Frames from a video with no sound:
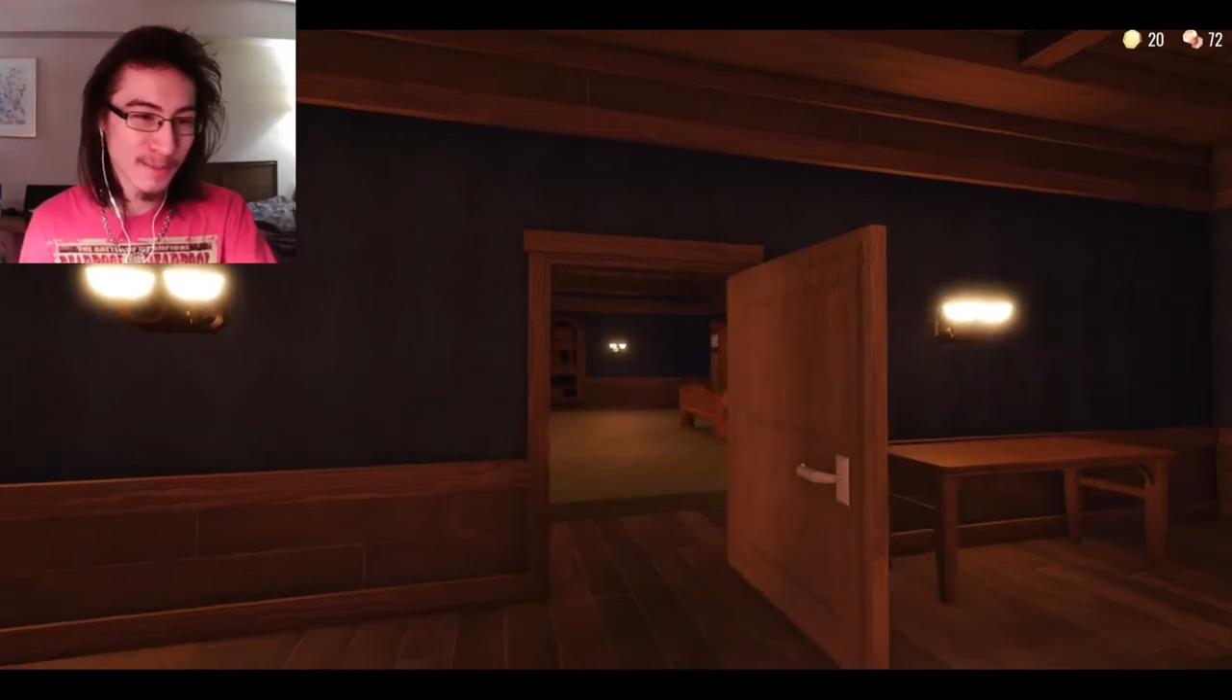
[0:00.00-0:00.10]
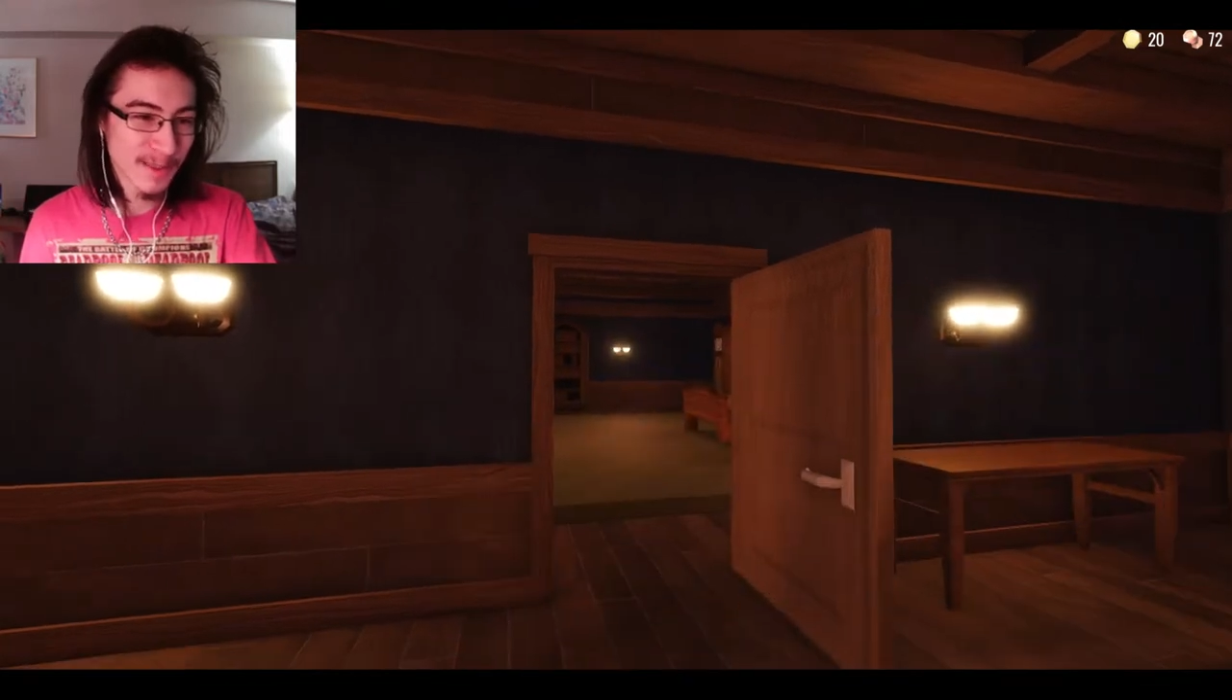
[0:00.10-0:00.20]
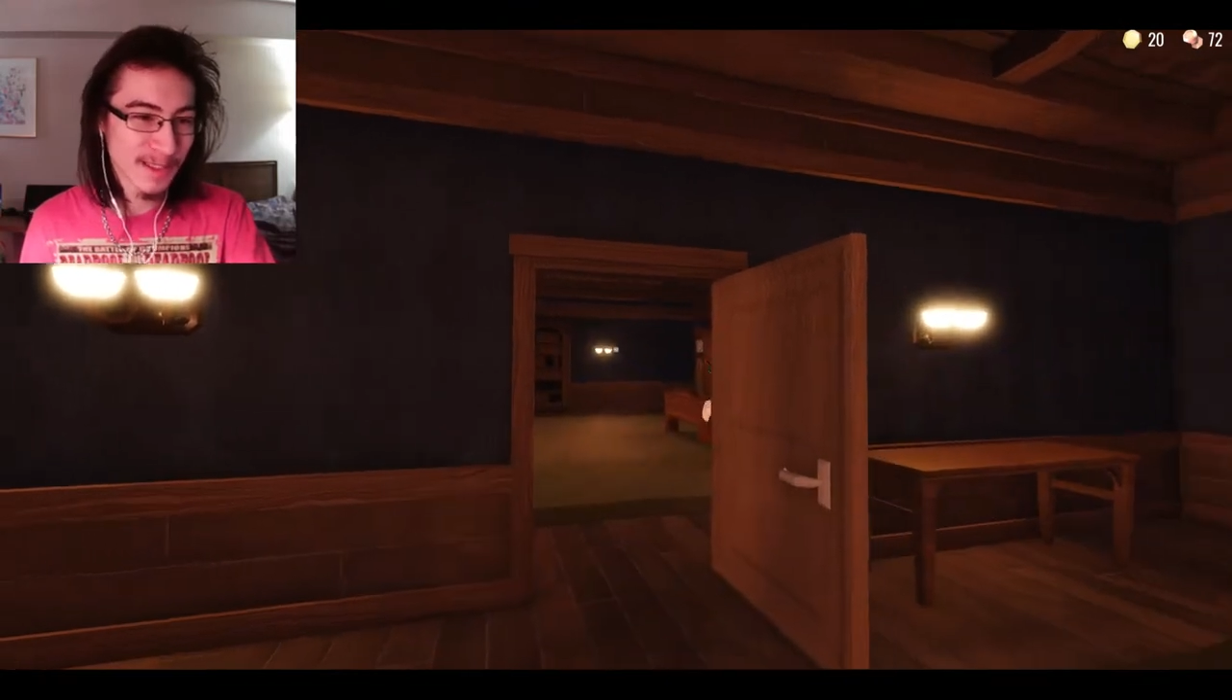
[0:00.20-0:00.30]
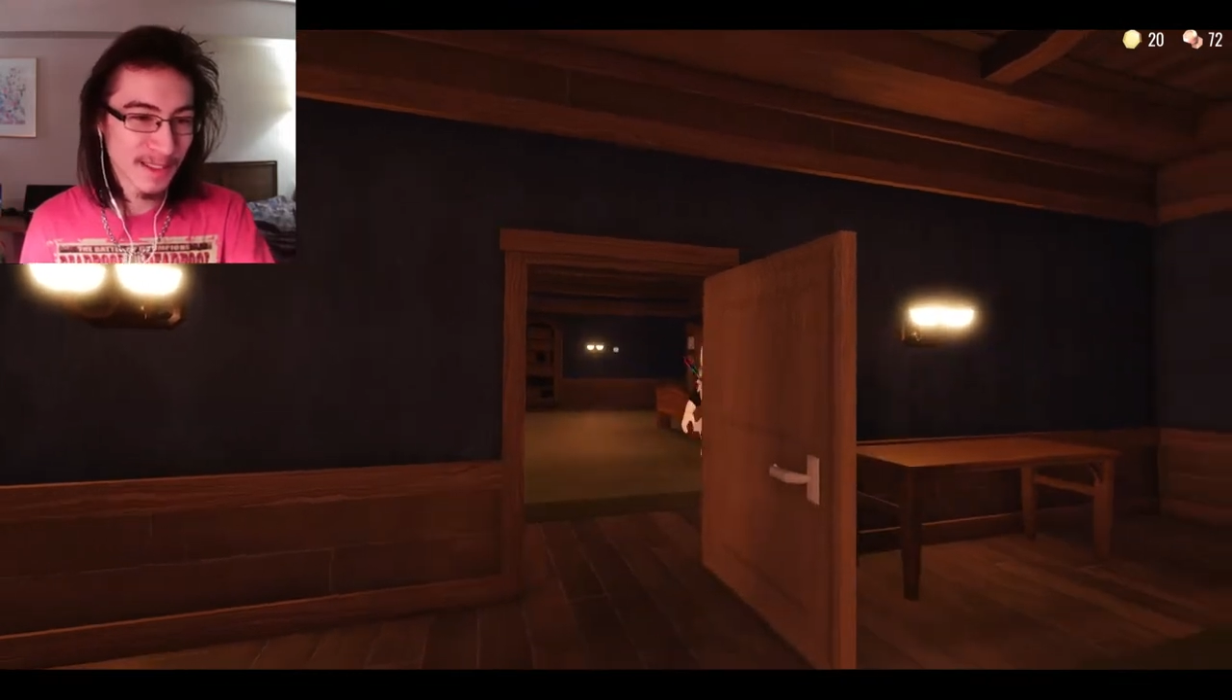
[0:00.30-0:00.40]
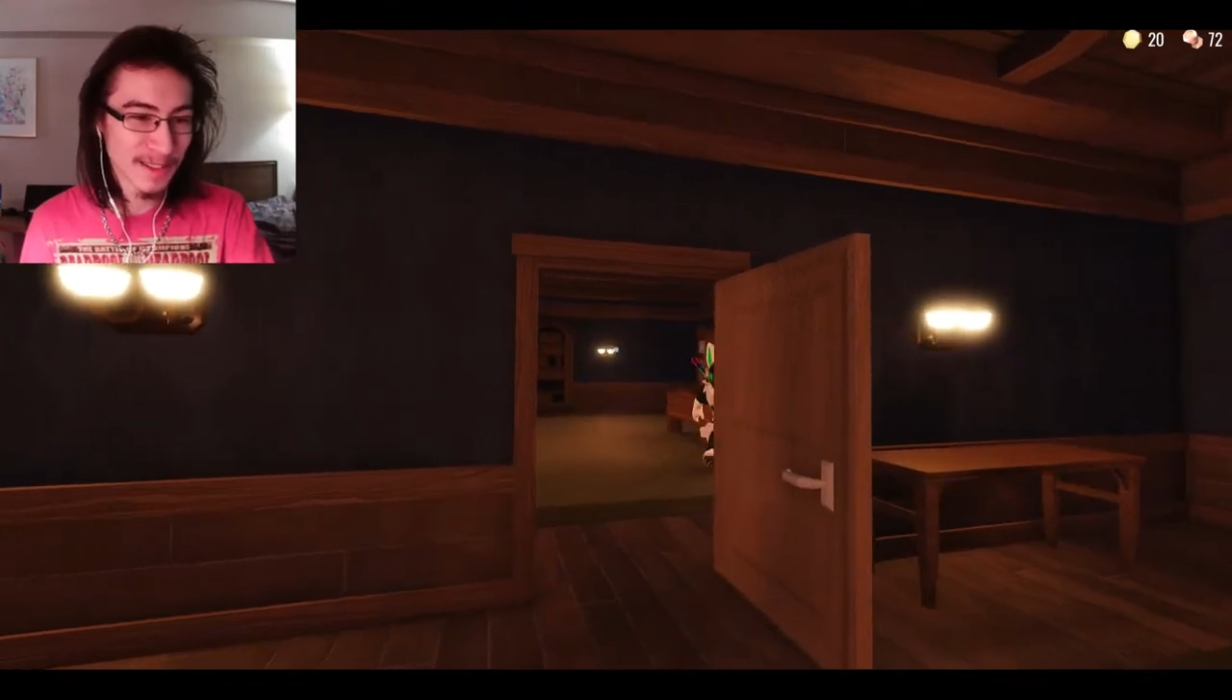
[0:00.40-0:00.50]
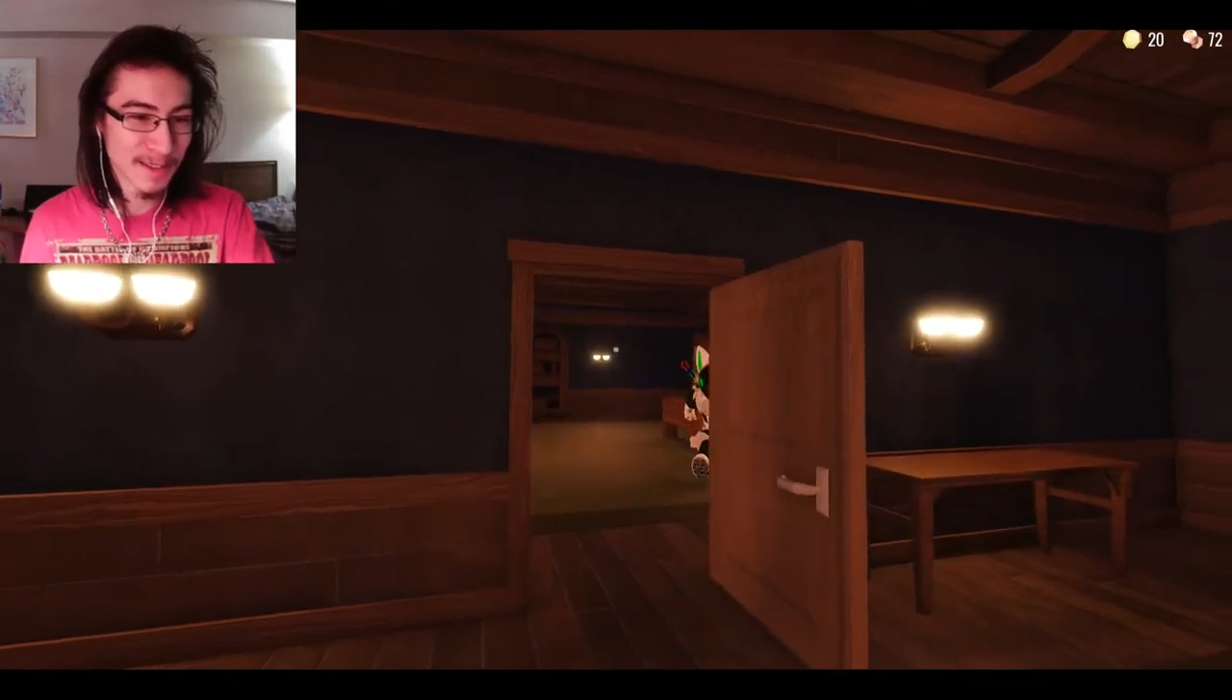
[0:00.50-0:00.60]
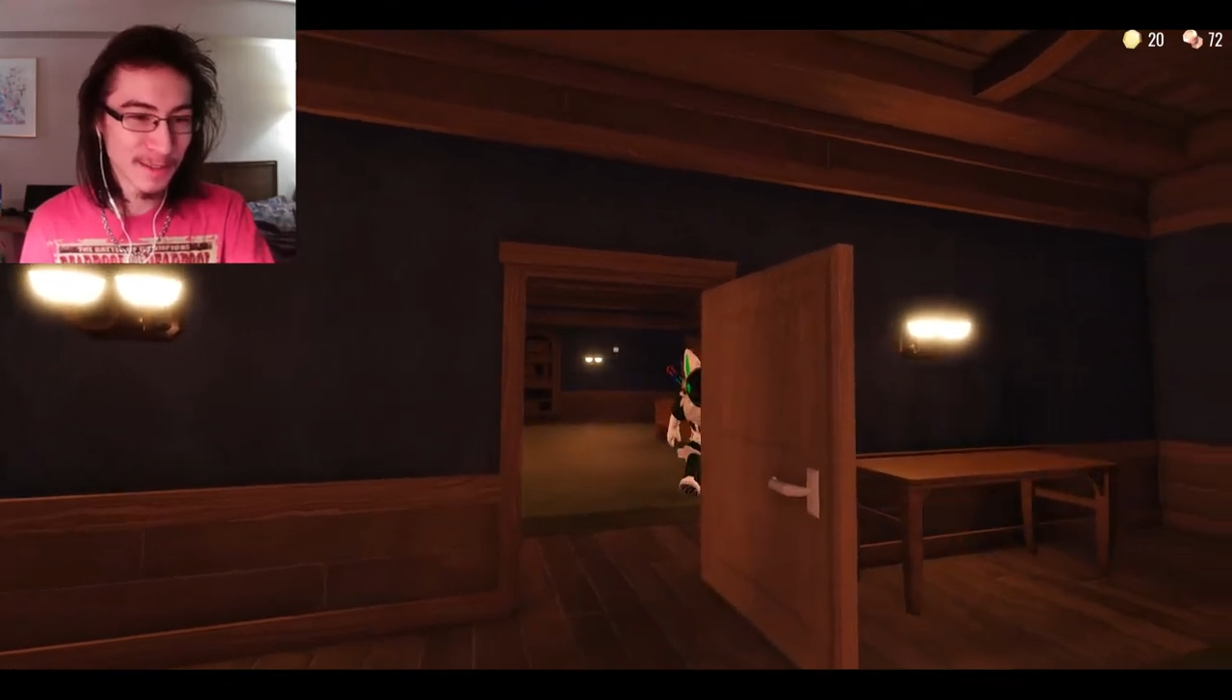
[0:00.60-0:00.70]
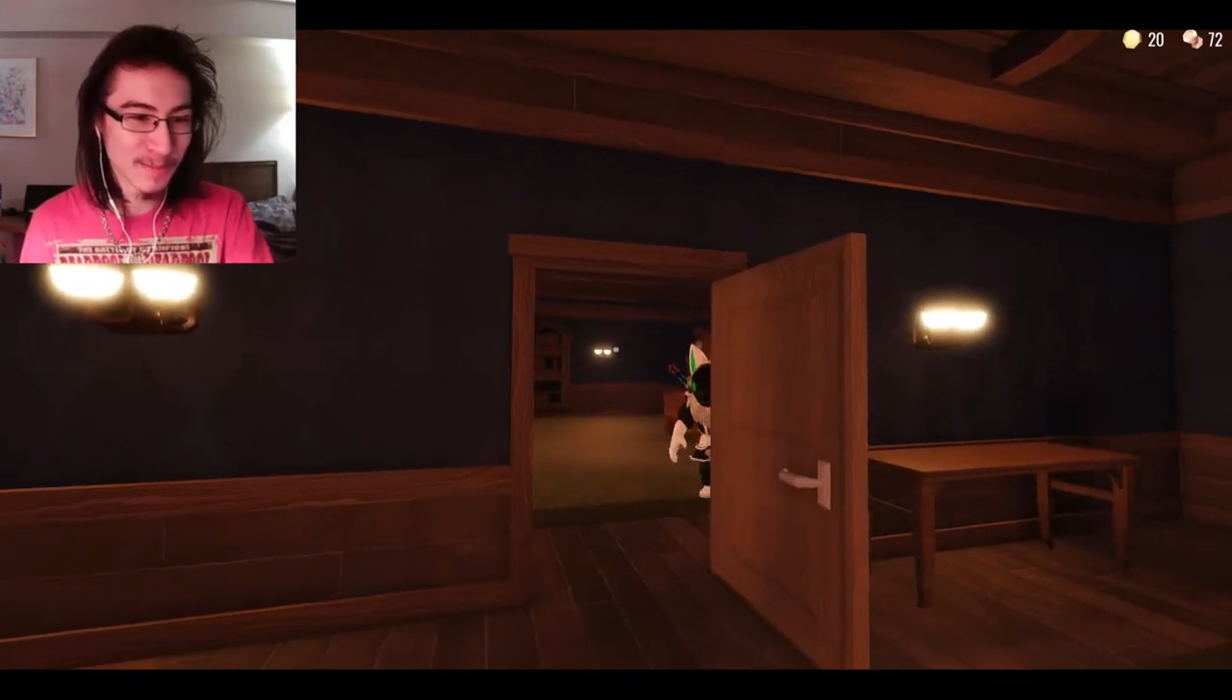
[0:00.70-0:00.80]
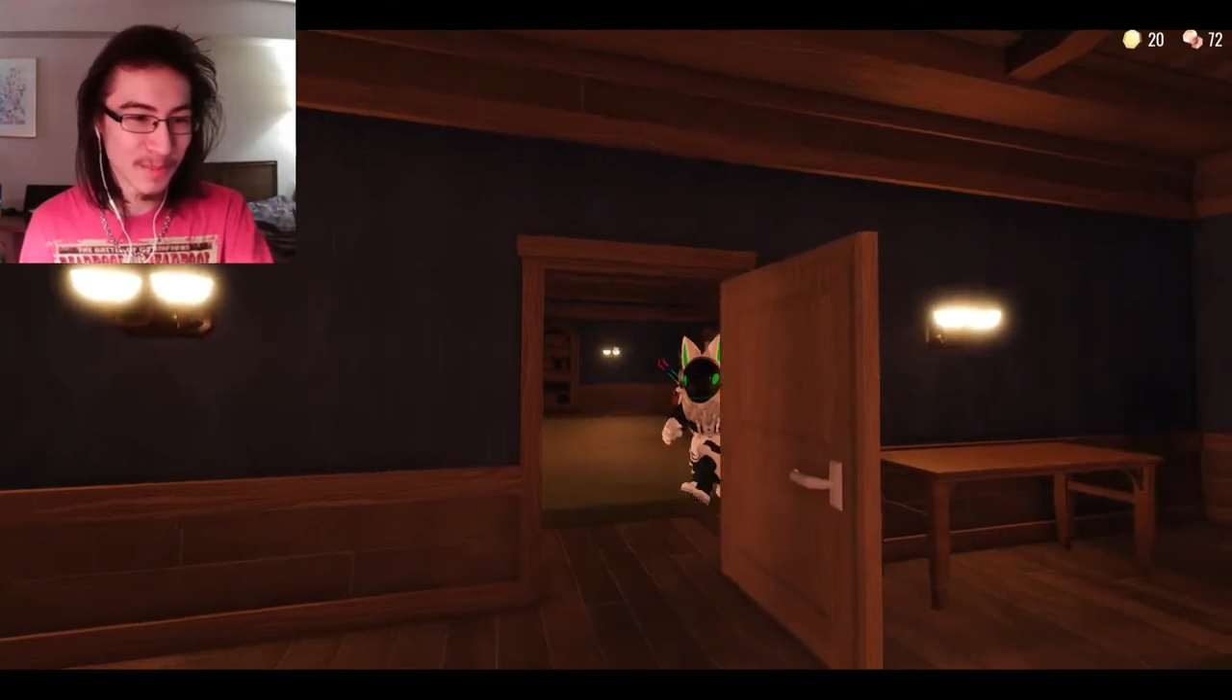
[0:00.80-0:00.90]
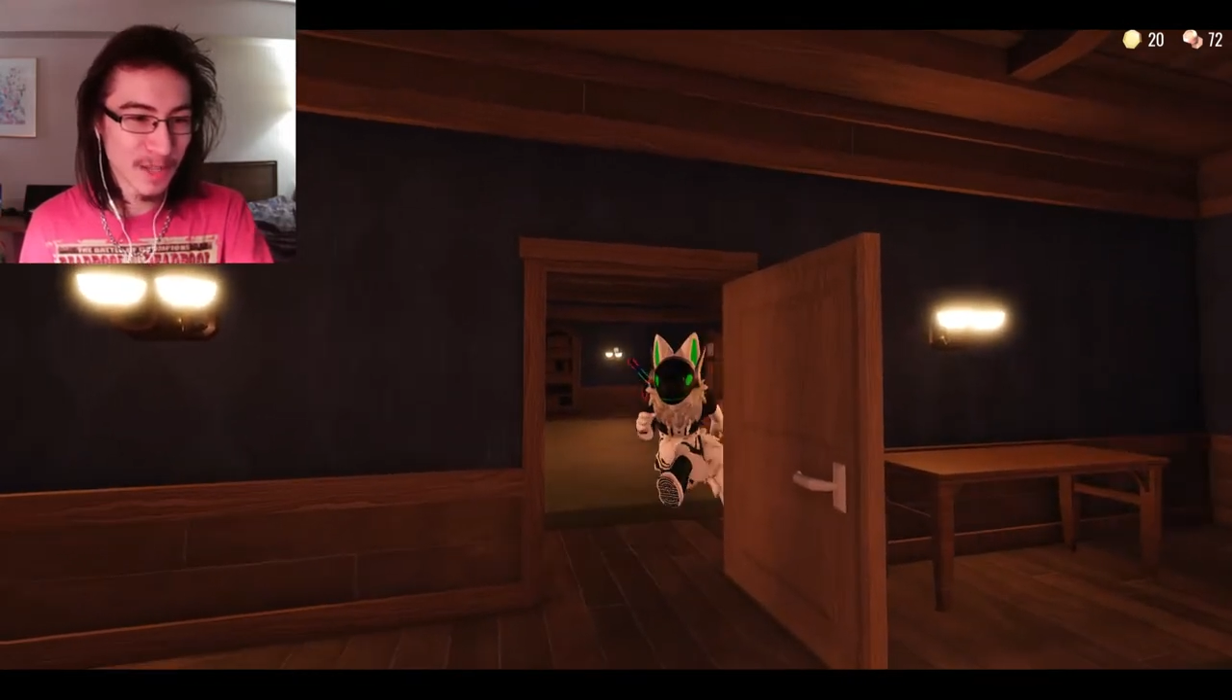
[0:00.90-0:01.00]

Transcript: been the little